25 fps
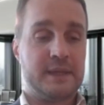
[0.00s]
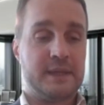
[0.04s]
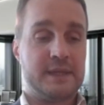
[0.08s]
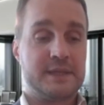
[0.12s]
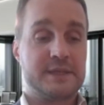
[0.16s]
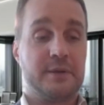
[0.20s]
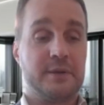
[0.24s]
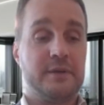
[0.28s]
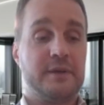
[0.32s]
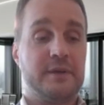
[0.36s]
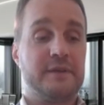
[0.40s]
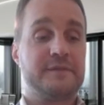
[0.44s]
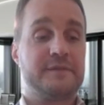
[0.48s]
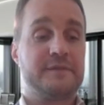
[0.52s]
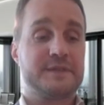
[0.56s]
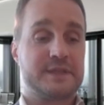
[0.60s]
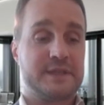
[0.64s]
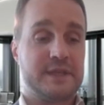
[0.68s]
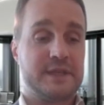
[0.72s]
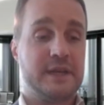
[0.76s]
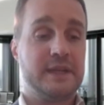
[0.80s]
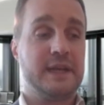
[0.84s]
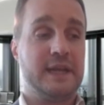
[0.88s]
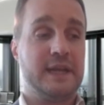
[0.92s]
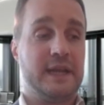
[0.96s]
So
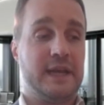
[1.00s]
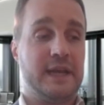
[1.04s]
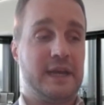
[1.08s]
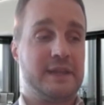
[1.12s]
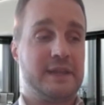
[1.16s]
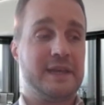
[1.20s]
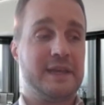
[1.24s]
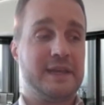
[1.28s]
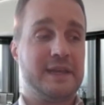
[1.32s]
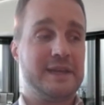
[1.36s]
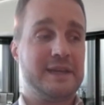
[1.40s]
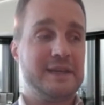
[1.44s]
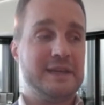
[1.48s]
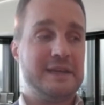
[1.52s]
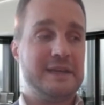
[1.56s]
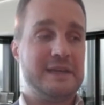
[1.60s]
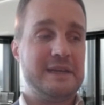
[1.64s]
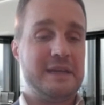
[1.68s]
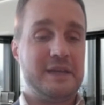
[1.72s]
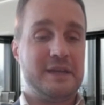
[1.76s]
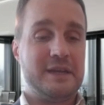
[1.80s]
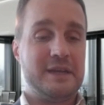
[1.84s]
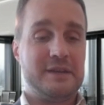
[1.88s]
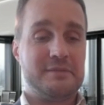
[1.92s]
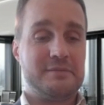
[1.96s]
certainly, I think
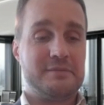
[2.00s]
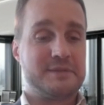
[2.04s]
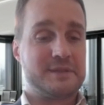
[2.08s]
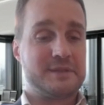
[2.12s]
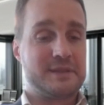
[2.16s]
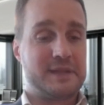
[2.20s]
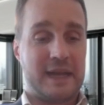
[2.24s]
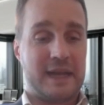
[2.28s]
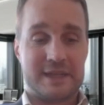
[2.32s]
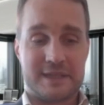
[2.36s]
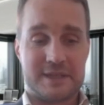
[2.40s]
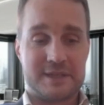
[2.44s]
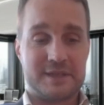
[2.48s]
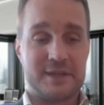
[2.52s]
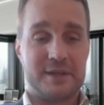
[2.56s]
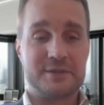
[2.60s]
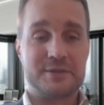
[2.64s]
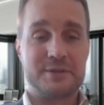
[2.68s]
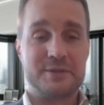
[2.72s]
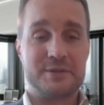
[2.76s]
Kazakhstan